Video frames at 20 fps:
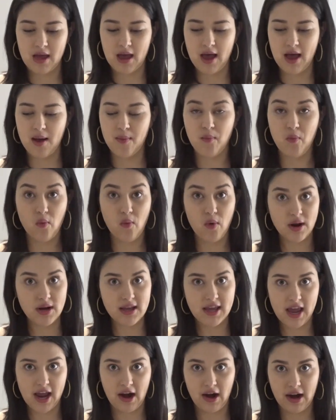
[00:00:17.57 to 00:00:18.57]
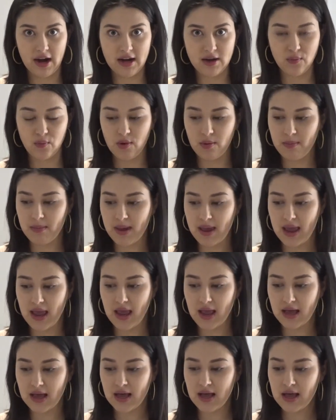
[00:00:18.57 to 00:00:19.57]
one carrot will
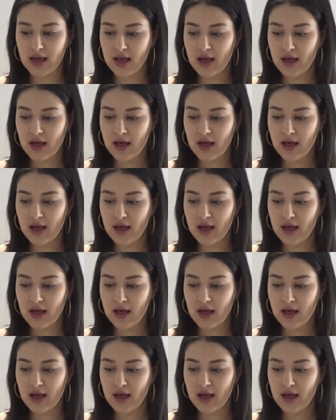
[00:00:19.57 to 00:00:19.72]
make